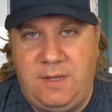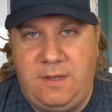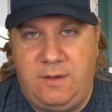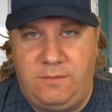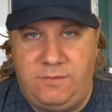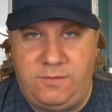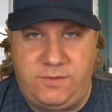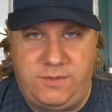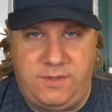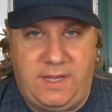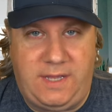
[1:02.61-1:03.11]

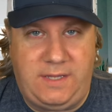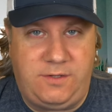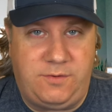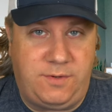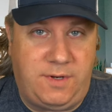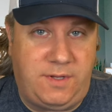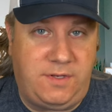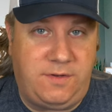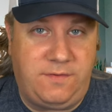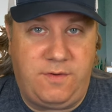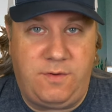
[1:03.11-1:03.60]
We'll do, do an
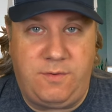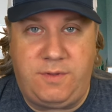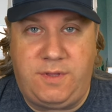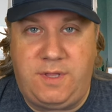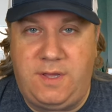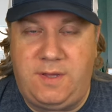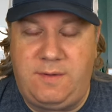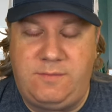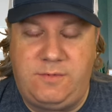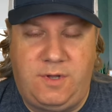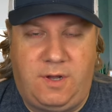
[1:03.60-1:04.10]
interview with
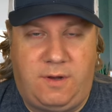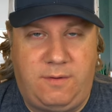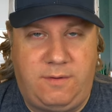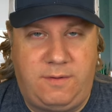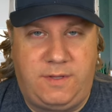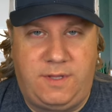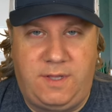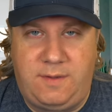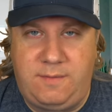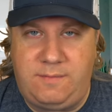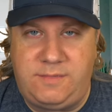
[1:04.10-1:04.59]
him, talk with
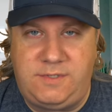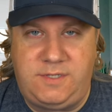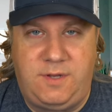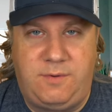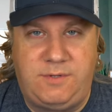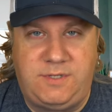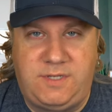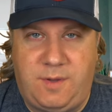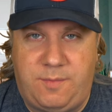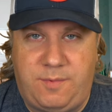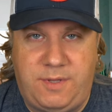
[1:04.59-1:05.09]
him, see
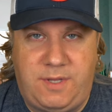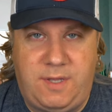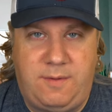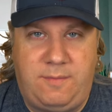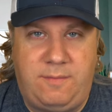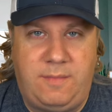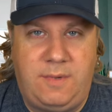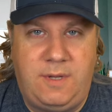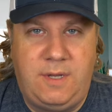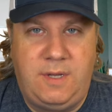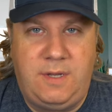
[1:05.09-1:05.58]
what's up with
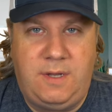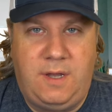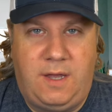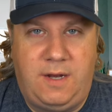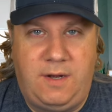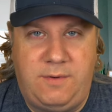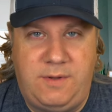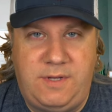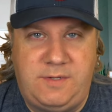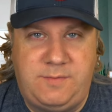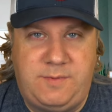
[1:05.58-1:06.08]
him. I
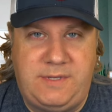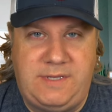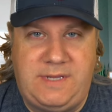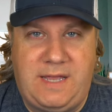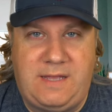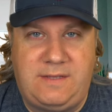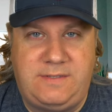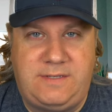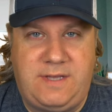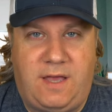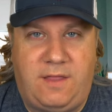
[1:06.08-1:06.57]
know he's been
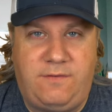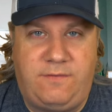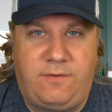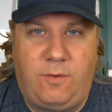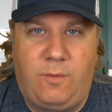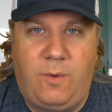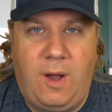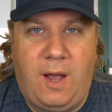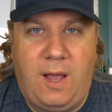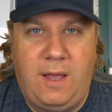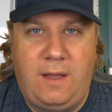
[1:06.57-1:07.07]
down south for a
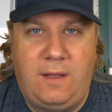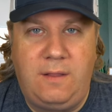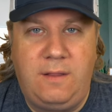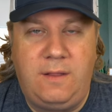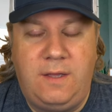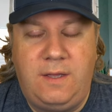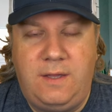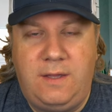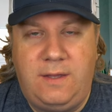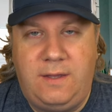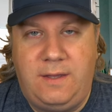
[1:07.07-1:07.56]
while
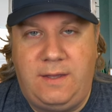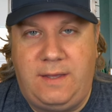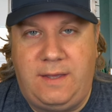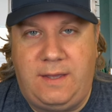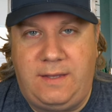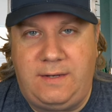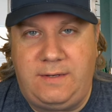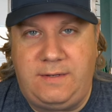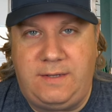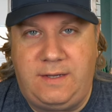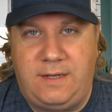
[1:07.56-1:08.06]

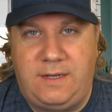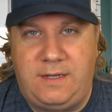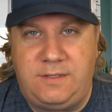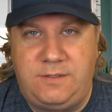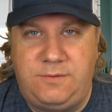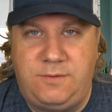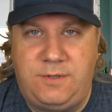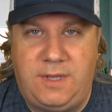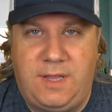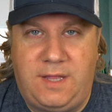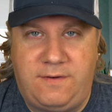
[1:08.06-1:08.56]
and uh,
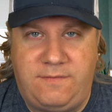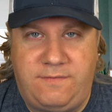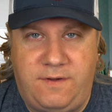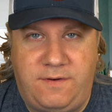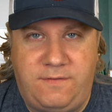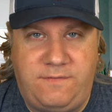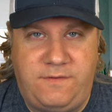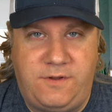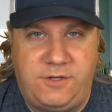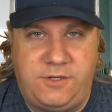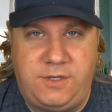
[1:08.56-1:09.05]
doing a lot of fun
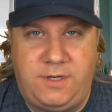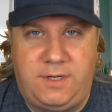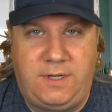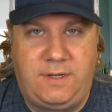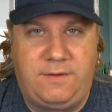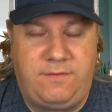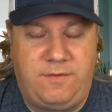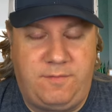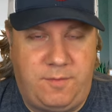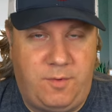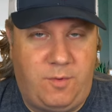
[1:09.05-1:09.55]
fishing
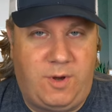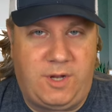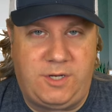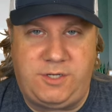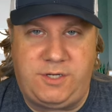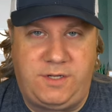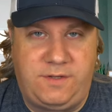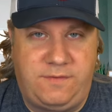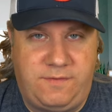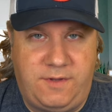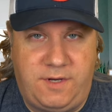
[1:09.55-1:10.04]
if you've been
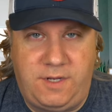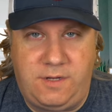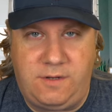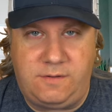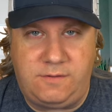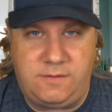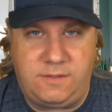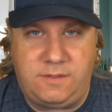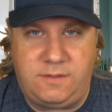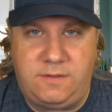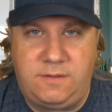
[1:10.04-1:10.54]
watching his
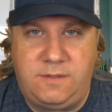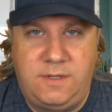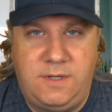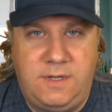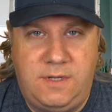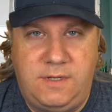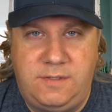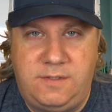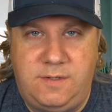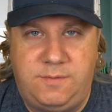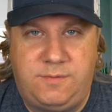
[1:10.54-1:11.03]
videos and
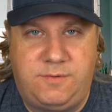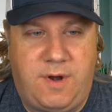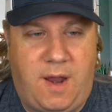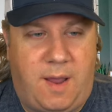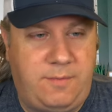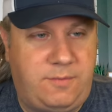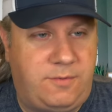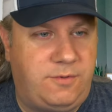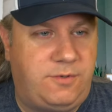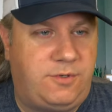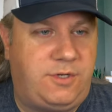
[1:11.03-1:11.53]

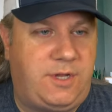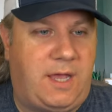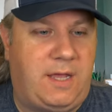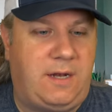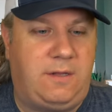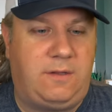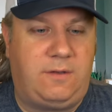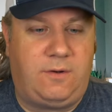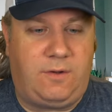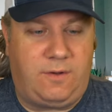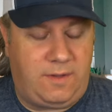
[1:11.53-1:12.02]
subscribe to his
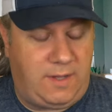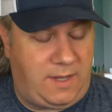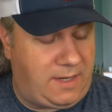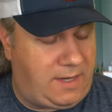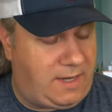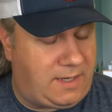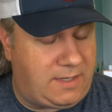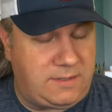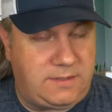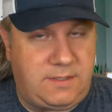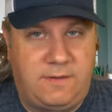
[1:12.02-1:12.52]
channel and all that
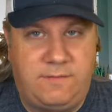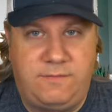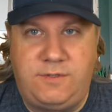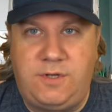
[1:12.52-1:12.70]
kind of stuff.